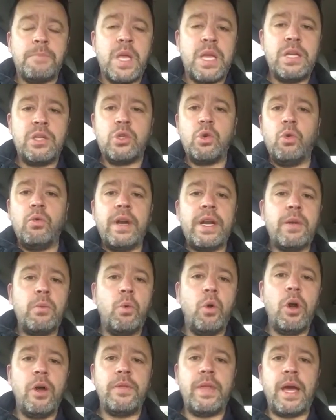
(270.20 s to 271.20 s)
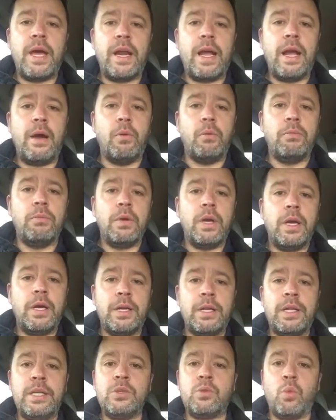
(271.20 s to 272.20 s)
He's already worked that out,
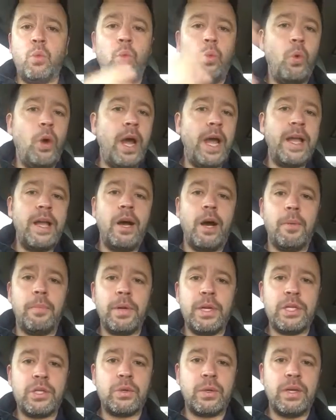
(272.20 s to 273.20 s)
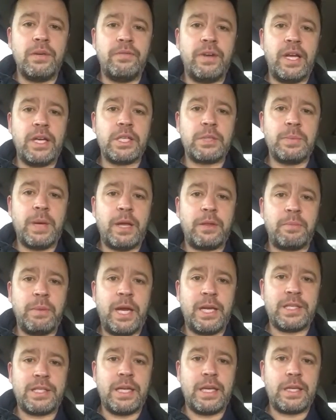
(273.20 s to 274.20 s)
and he's way up into advanced
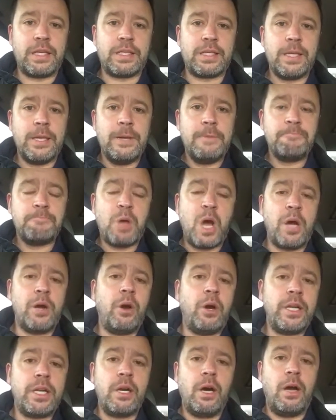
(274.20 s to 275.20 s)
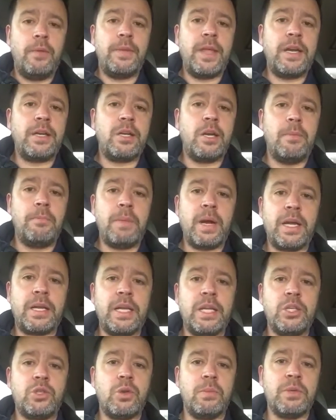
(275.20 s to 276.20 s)
mathematics. And I can't then come
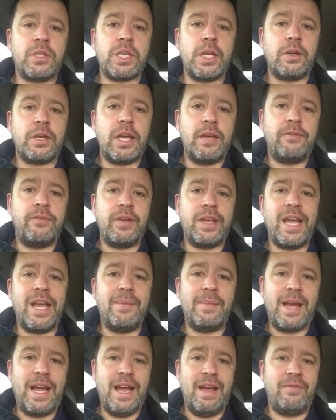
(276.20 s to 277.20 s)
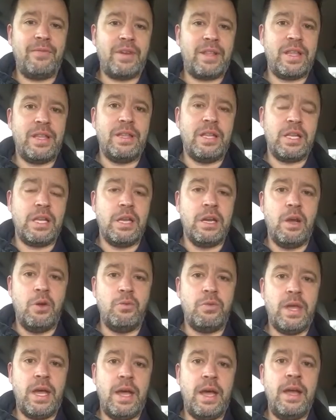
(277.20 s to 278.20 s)
back into him and say, okay, forget about everything that you
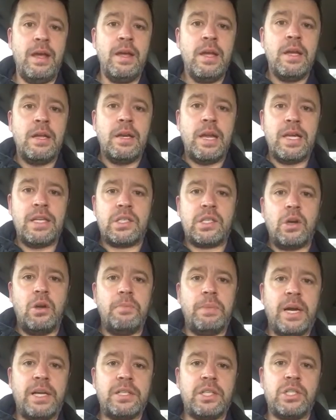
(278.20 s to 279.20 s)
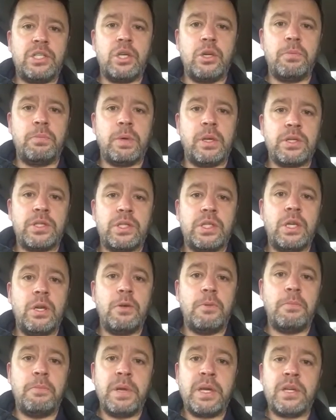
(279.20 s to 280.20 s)
know there. Let's go back to 2 +
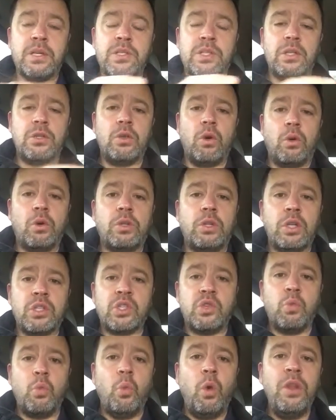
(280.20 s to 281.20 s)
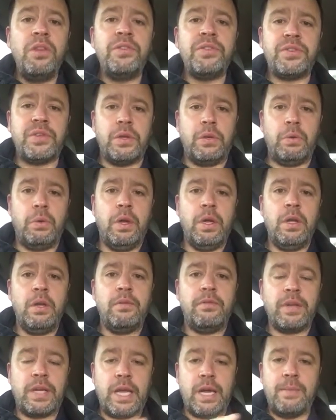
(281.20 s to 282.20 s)
2, because the dog doesn't want to.
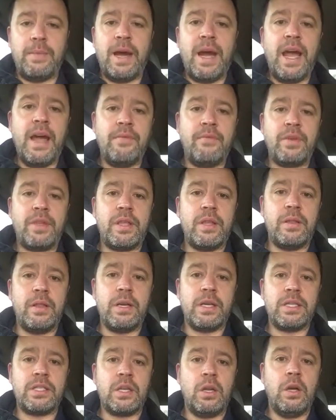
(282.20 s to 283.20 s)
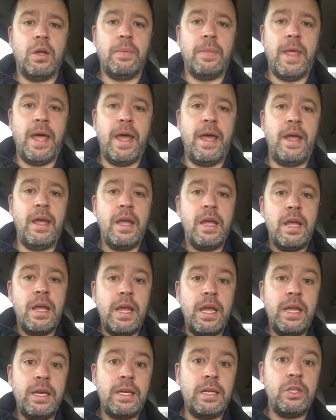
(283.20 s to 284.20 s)
forget about everything that it's learnt there.
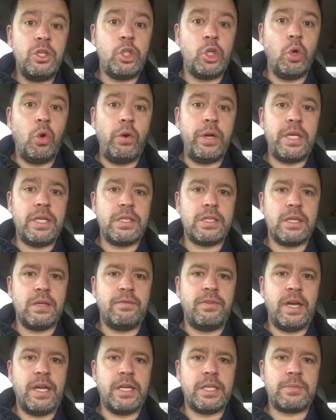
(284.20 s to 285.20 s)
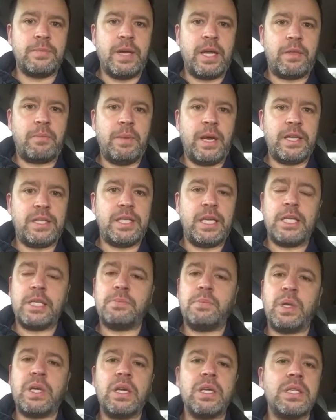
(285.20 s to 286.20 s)
It enjoys advanced
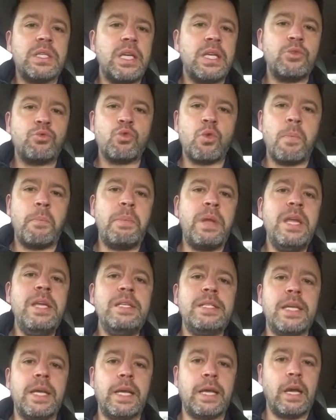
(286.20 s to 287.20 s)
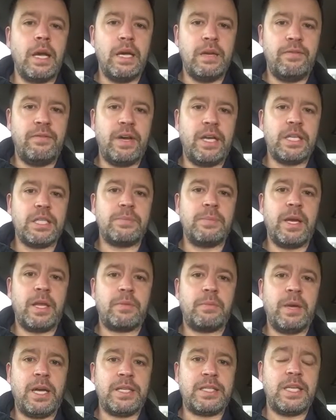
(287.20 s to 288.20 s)
mathematics because it is repeating advanced
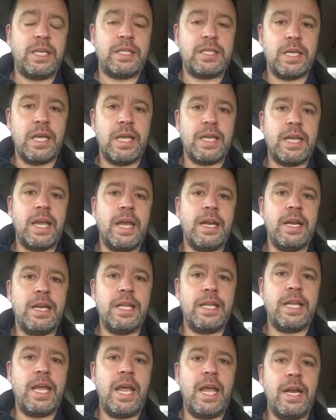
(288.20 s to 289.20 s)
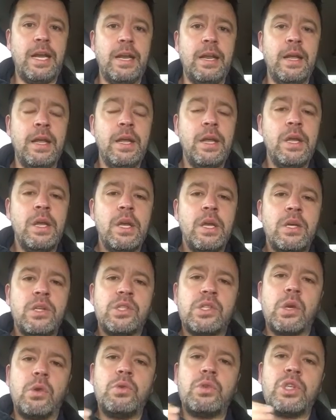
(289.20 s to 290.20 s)
mathematics again and again.
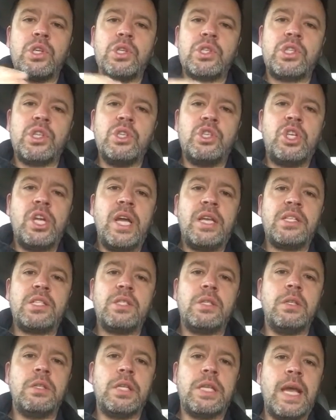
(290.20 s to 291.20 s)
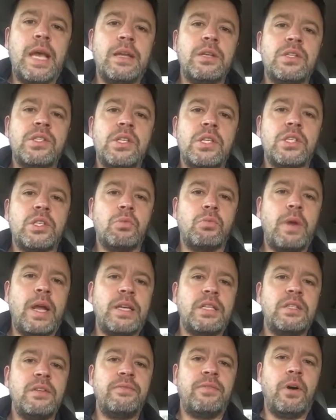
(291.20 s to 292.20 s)
So to suggest that the answer to
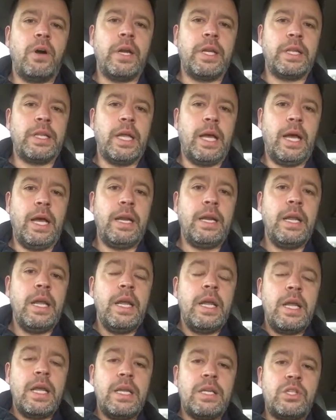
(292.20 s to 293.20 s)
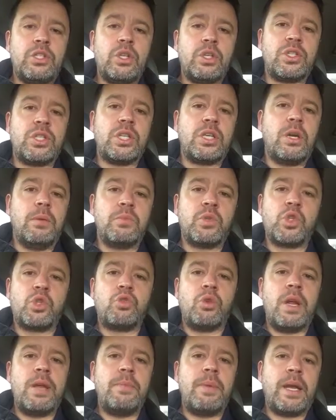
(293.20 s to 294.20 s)
rectifying that is just to come
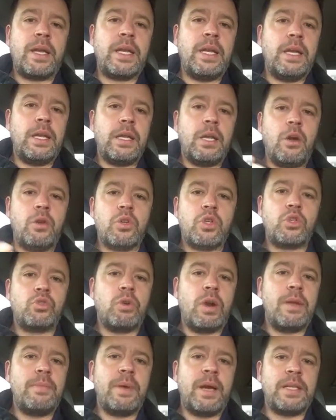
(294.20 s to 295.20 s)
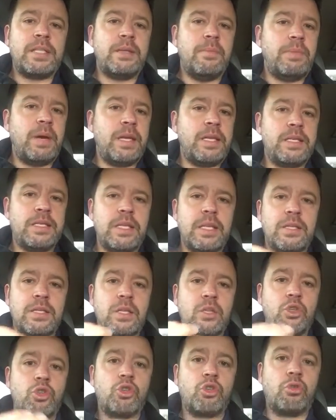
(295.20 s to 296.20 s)
straight back in and go straight back to
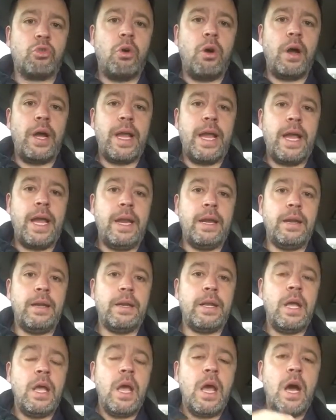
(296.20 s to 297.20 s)
basics and try and